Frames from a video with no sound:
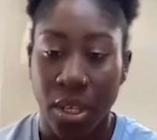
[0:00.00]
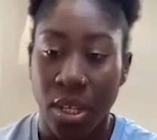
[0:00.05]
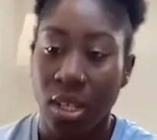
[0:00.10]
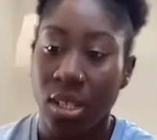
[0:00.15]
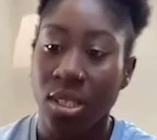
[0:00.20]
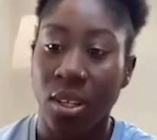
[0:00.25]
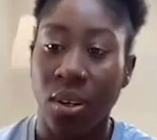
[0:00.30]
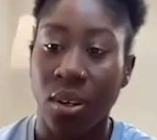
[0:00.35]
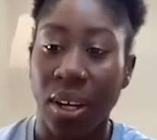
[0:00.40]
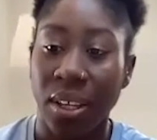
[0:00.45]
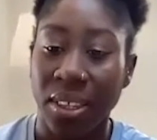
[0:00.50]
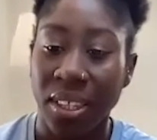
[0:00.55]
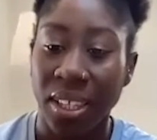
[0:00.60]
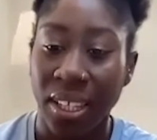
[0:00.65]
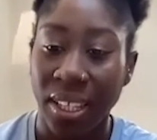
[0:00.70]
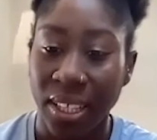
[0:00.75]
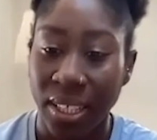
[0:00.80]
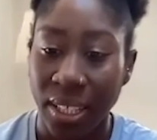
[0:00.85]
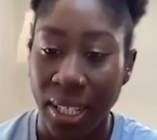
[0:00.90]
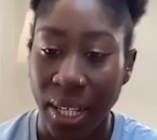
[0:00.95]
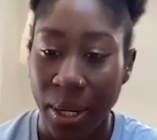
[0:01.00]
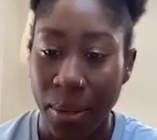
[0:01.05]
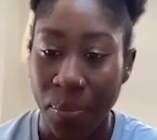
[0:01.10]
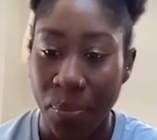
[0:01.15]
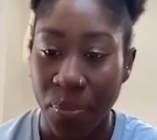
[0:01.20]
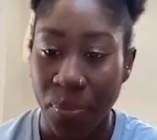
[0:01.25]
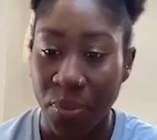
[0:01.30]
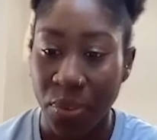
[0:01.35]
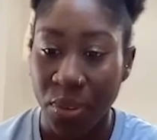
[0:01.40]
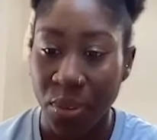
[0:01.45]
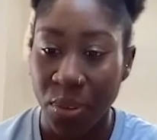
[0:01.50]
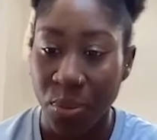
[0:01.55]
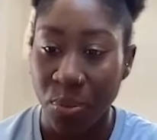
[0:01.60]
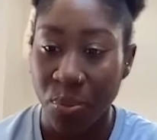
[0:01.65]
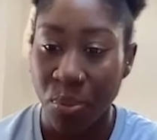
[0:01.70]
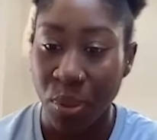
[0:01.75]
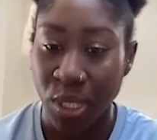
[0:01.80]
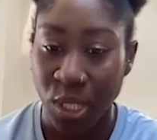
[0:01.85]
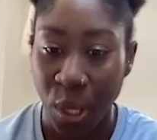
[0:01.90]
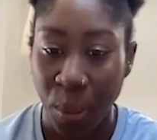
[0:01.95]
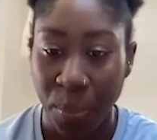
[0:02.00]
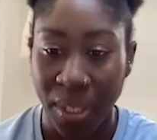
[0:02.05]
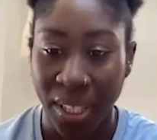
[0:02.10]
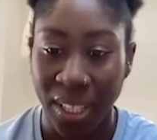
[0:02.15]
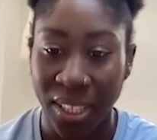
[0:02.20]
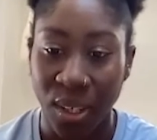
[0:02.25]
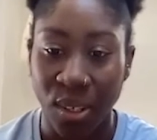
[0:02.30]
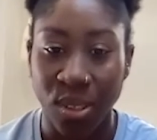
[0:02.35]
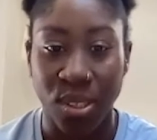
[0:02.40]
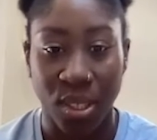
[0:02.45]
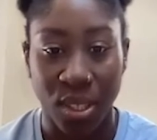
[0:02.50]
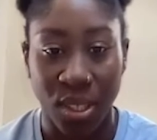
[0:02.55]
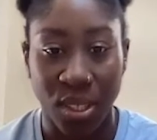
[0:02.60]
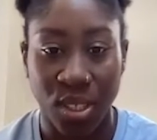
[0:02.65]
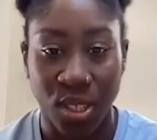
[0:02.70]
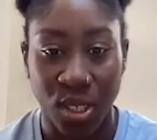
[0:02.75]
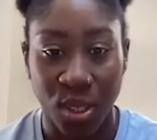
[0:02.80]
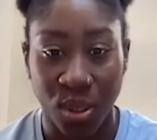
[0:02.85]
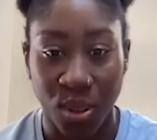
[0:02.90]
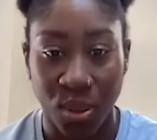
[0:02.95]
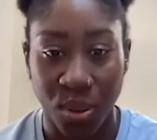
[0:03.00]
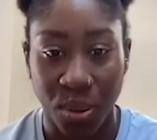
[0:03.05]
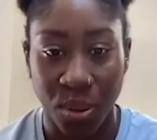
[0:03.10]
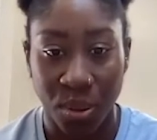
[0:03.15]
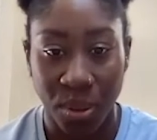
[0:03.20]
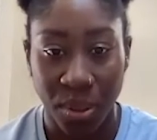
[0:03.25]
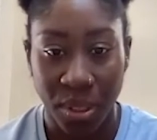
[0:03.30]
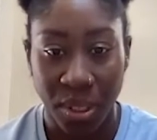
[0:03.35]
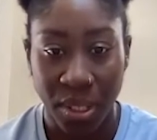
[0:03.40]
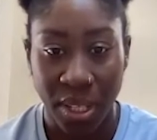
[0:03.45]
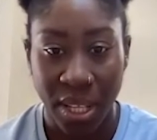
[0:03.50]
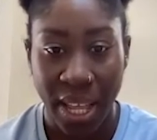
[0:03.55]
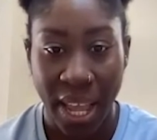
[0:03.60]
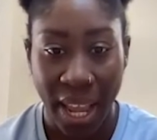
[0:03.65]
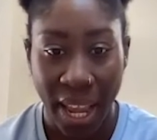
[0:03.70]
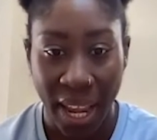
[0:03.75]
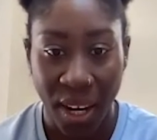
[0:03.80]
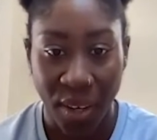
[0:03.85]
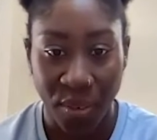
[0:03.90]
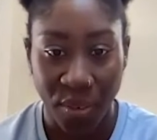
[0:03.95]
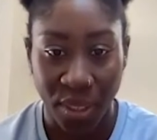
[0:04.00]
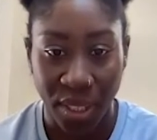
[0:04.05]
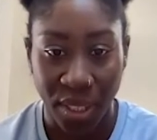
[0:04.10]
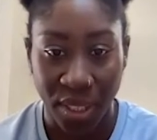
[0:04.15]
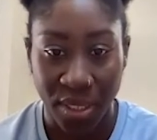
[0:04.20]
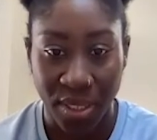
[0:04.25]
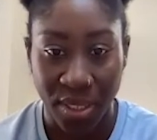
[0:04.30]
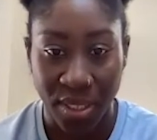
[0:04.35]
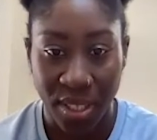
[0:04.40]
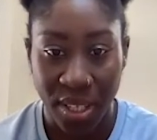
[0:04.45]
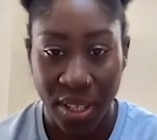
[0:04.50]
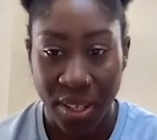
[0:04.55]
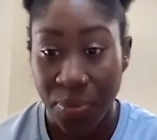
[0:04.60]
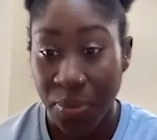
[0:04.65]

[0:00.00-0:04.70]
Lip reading: So I think predominantly those are the two areas.